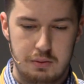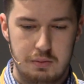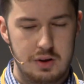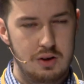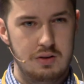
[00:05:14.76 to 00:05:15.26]

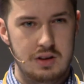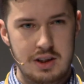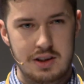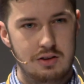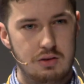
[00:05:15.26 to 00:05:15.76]
We don't
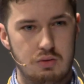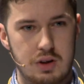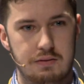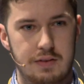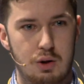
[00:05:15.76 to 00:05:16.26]
need
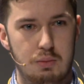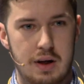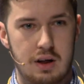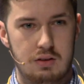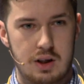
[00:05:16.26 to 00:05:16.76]
green felt
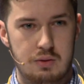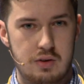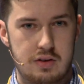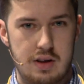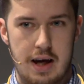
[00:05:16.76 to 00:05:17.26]

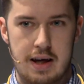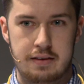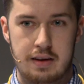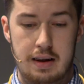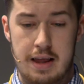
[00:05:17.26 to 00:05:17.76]
backgrounds
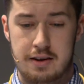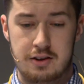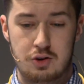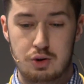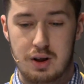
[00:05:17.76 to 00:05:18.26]
and leather
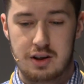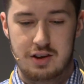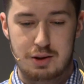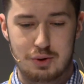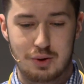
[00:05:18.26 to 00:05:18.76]
toolbars
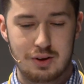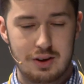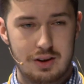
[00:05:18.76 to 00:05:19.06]
anymore.